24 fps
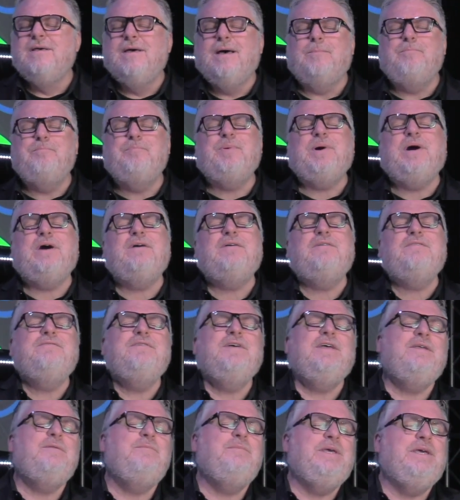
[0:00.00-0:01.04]
above
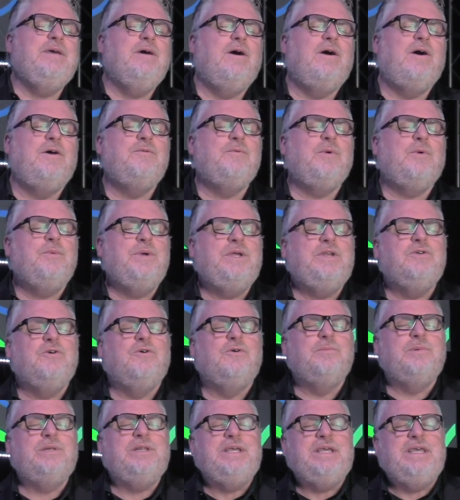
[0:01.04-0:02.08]
and beyond what we
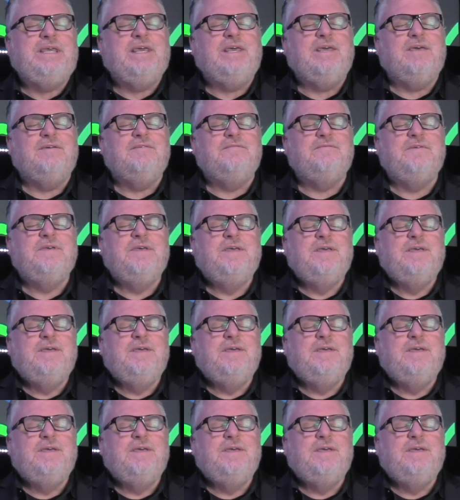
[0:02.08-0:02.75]
normally give